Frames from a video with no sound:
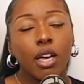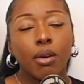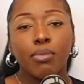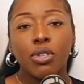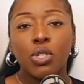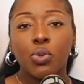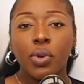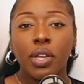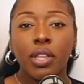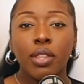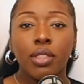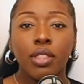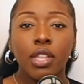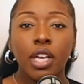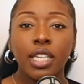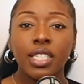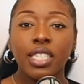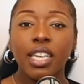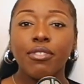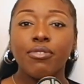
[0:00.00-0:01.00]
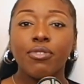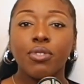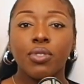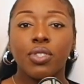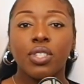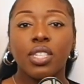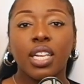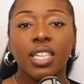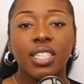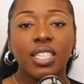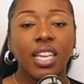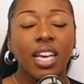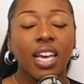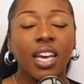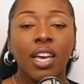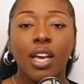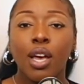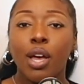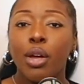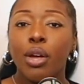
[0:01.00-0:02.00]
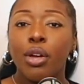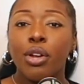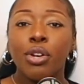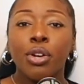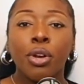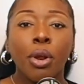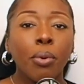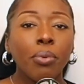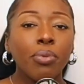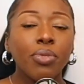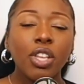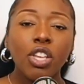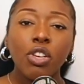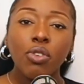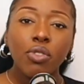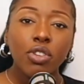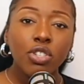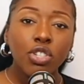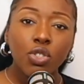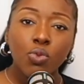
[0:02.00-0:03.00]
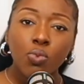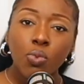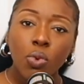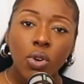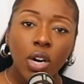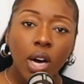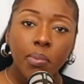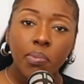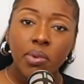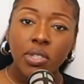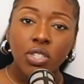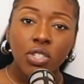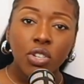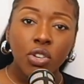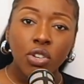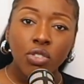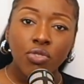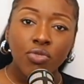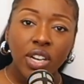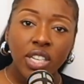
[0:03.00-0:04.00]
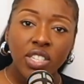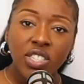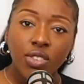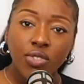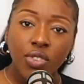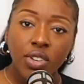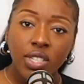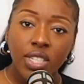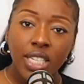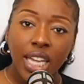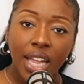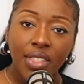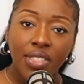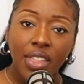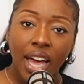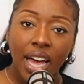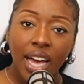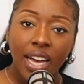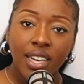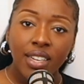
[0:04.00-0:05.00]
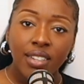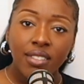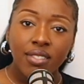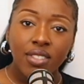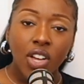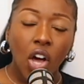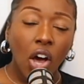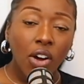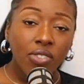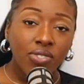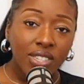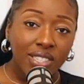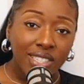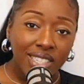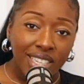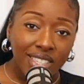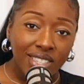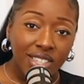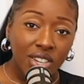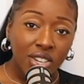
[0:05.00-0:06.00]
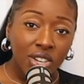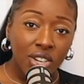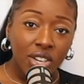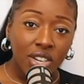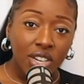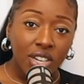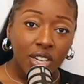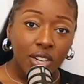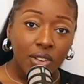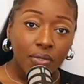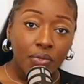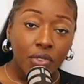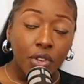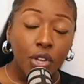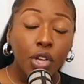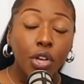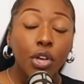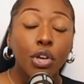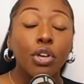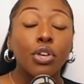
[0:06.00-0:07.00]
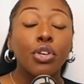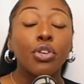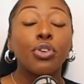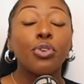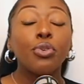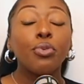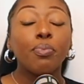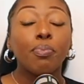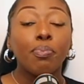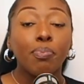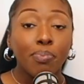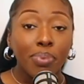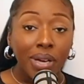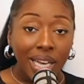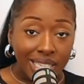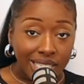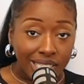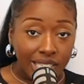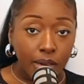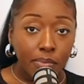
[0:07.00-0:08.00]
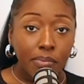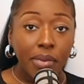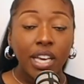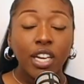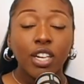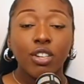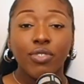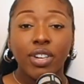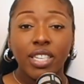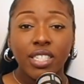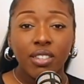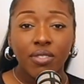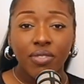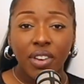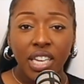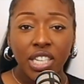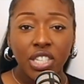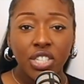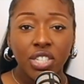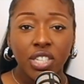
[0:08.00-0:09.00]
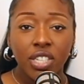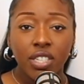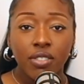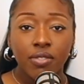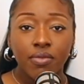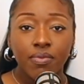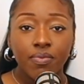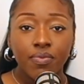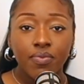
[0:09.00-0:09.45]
between Thursday through Sunday, don't think you can just walk up into good restaurants like that after 6 o'clock. You better make a reservation